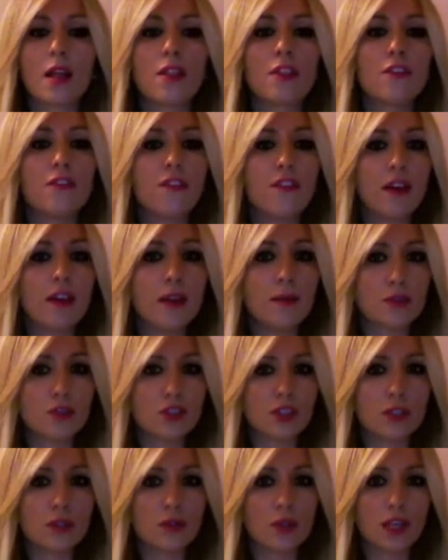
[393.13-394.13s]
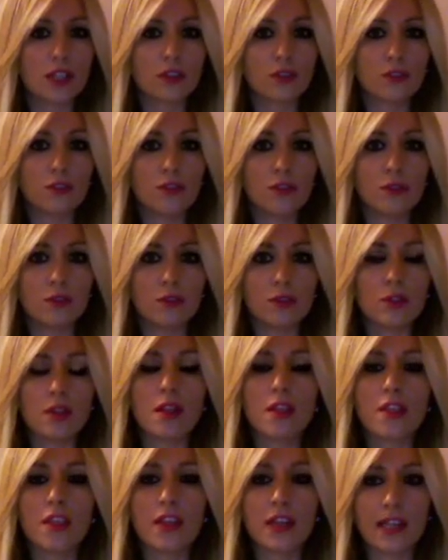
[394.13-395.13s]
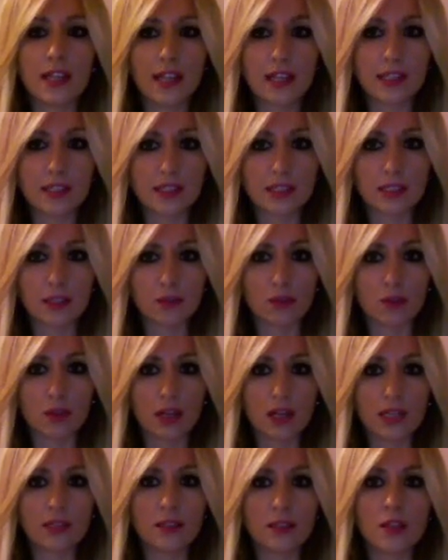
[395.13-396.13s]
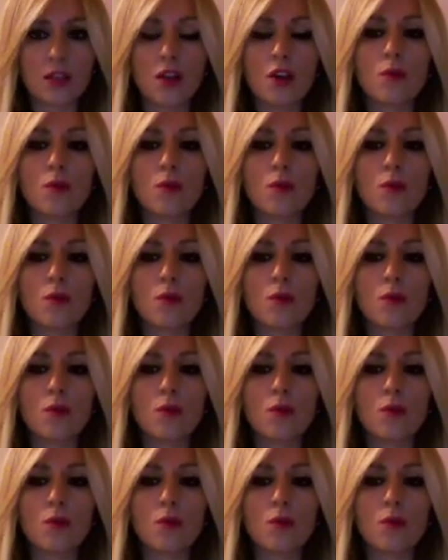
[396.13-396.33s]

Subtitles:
The famous Ziggurat of Ur, the Great Ziggurat,